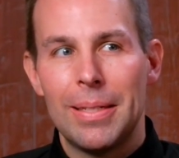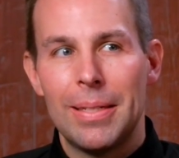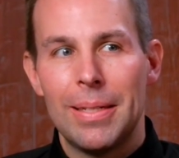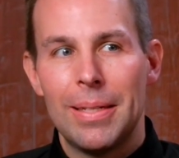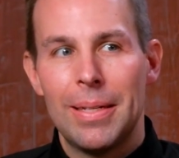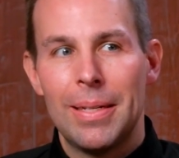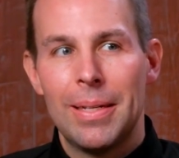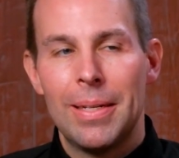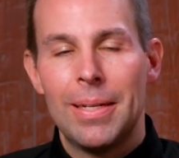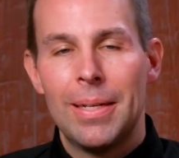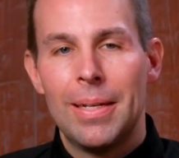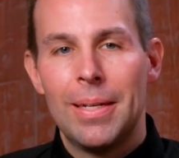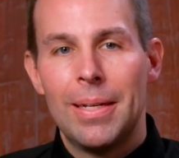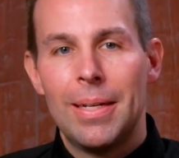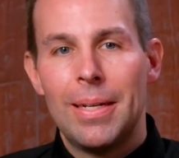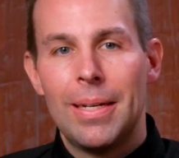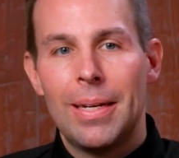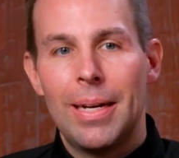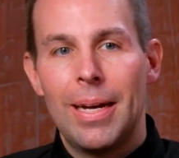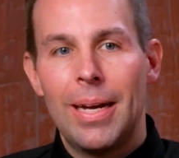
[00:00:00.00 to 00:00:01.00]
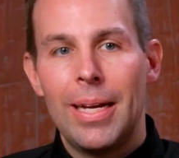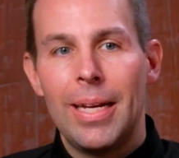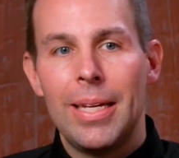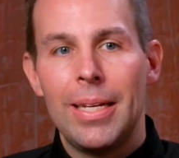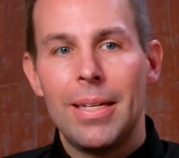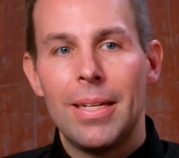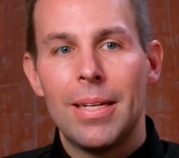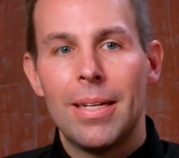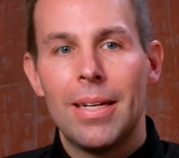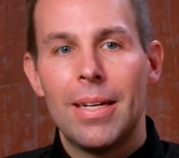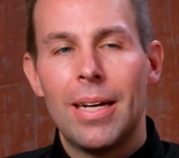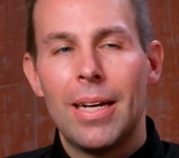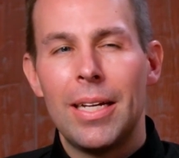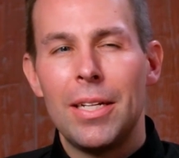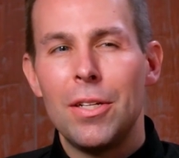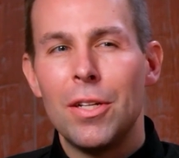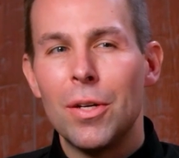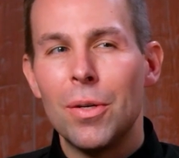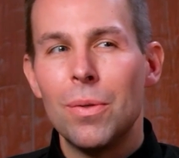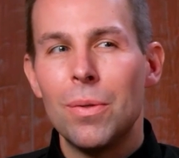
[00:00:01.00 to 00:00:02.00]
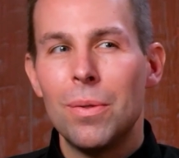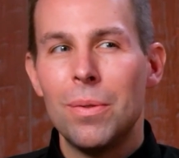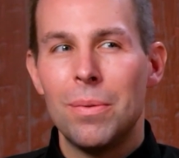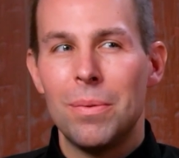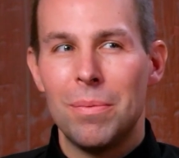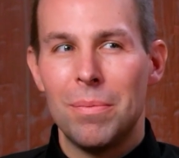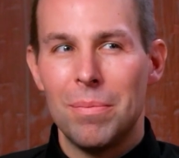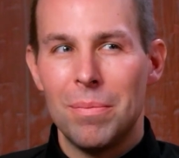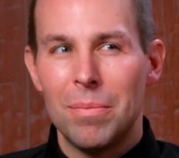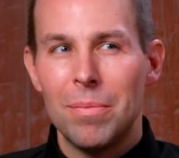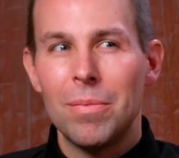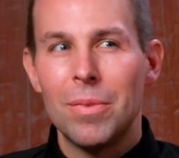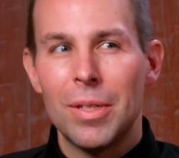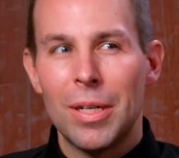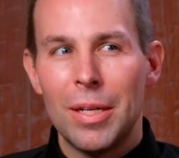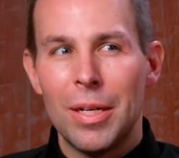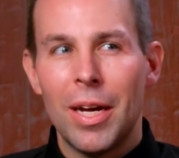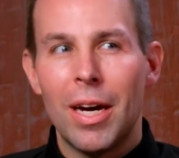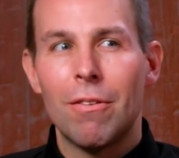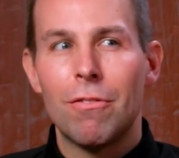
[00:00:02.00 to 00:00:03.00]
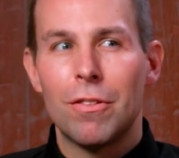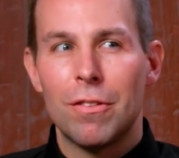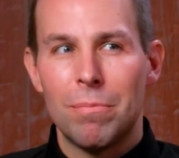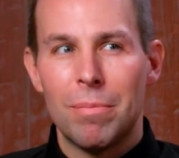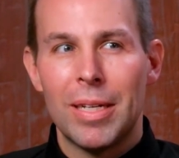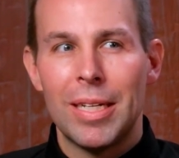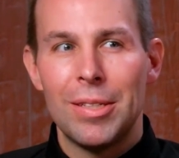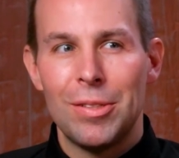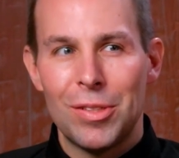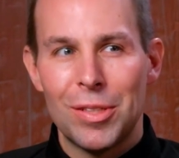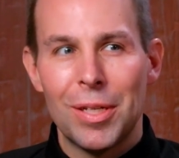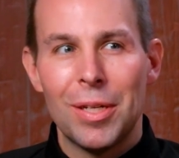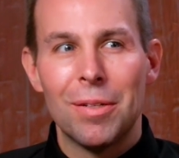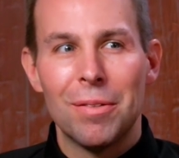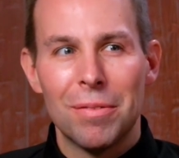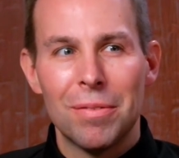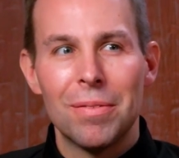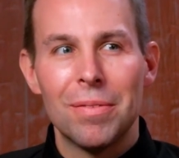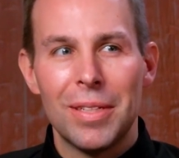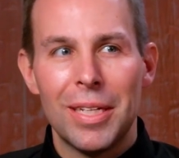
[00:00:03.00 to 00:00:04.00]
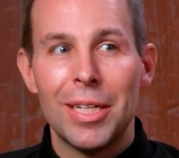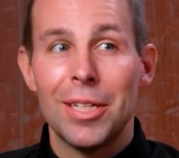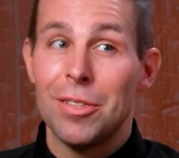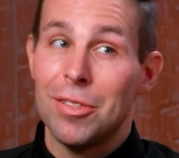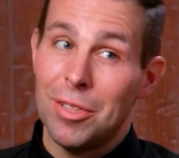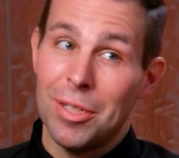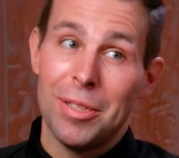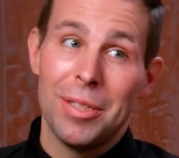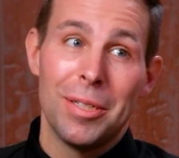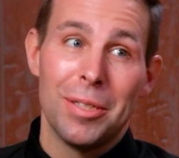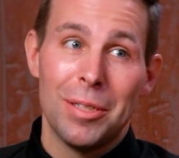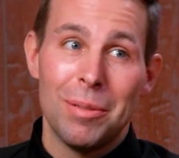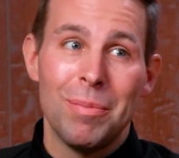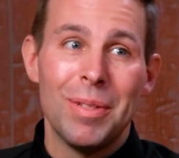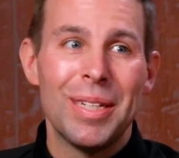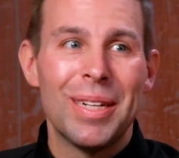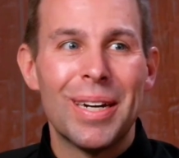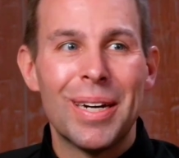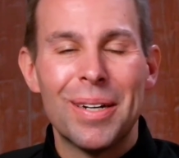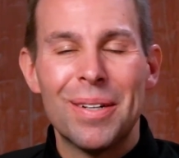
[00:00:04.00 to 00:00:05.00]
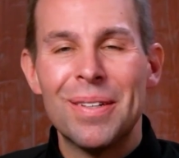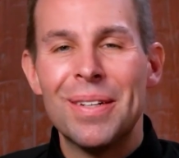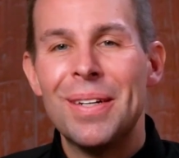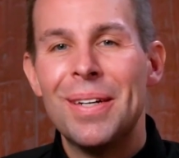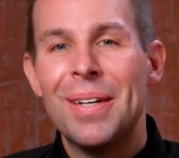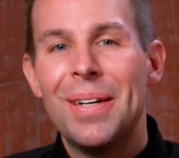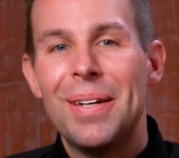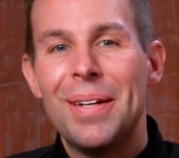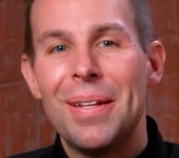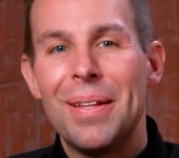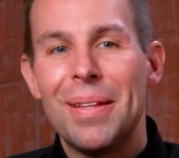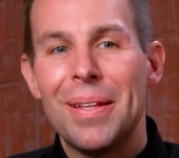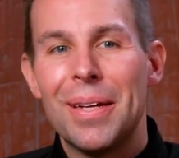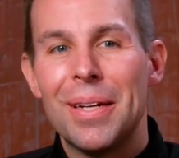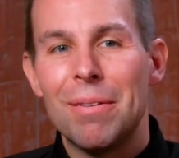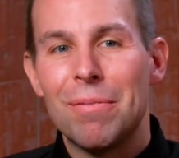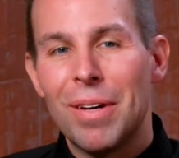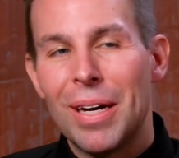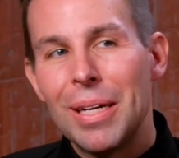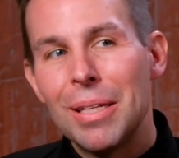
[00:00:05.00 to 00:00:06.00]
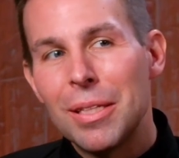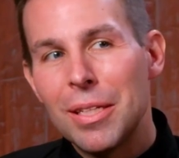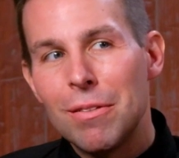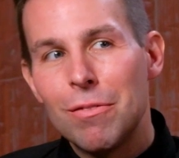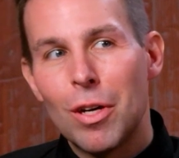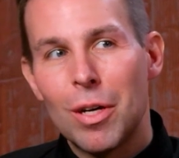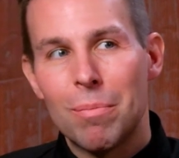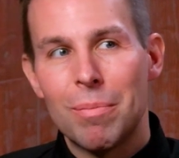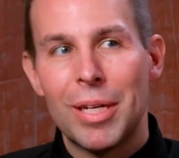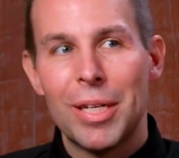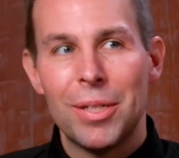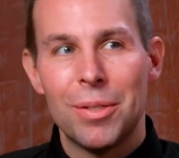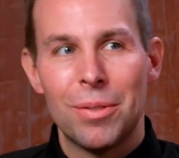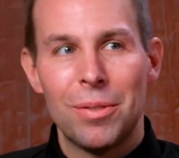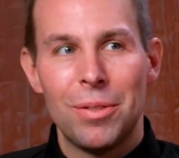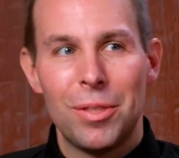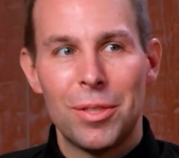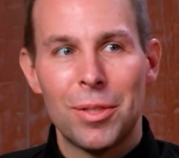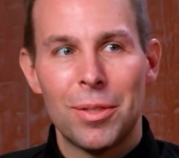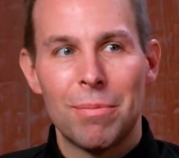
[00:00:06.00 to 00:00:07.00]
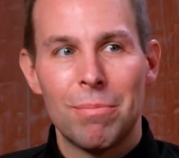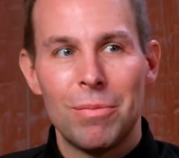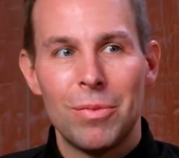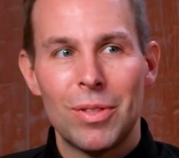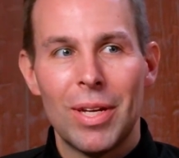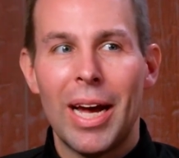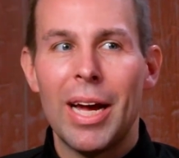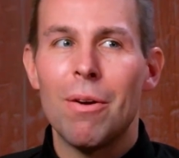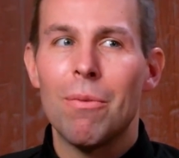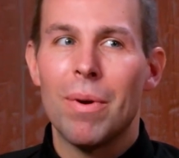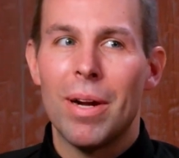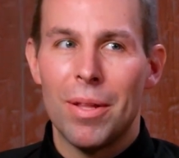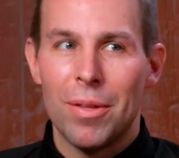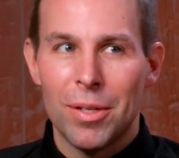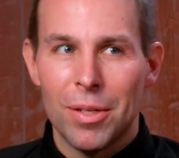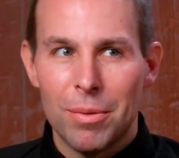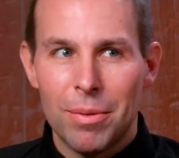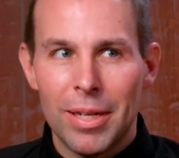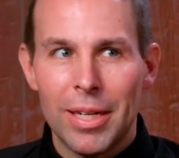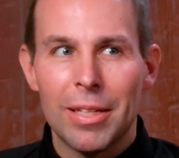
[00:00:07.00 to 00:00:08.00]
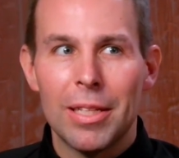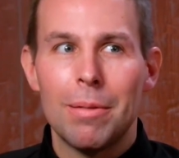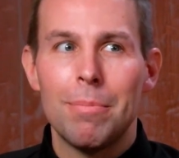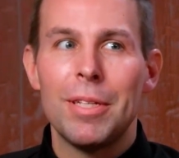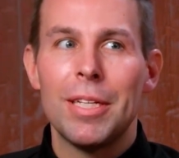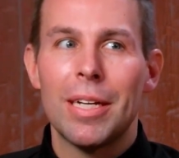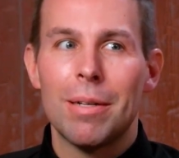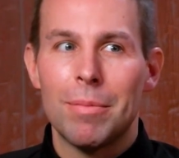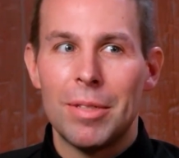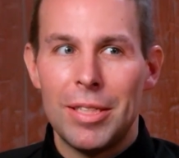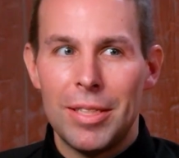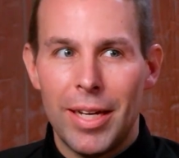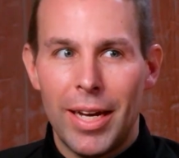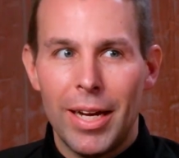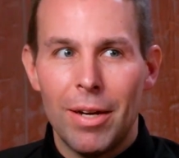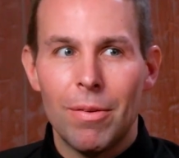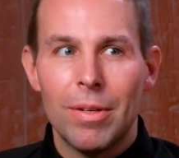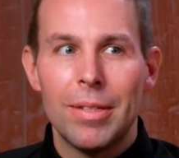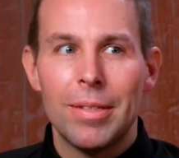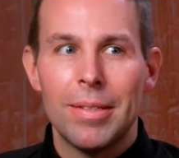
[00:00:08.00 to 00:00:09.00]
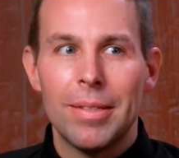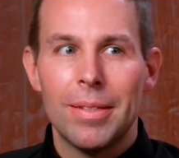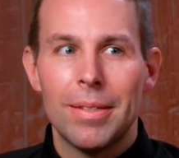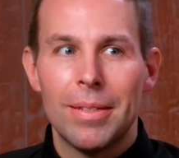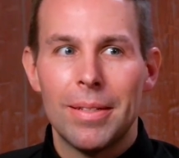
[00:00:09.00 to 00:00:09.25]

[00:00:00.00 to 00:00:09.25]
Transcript: I know enough of myself, and it's clear to me now, that if I live on my own terms, I rather quickly become a tyrant.